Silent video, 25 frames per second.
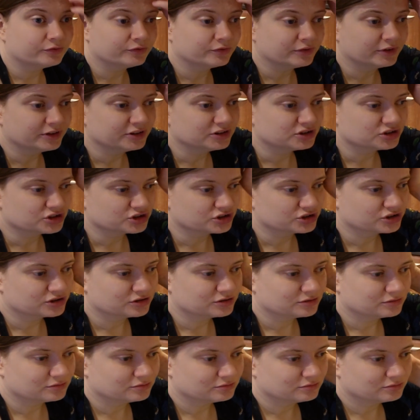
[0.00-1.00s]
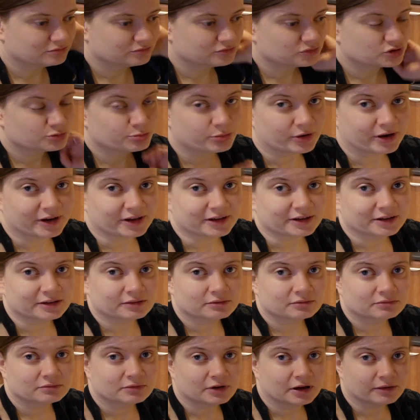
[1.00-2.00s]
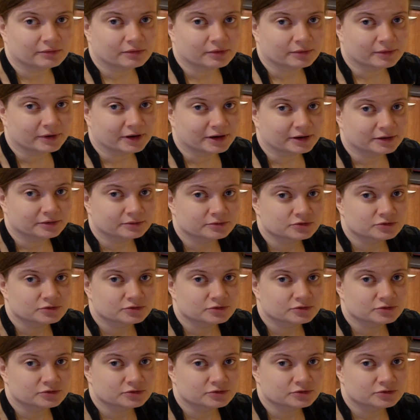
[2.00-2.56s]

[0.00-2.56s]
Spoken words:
it just spraying everywhere.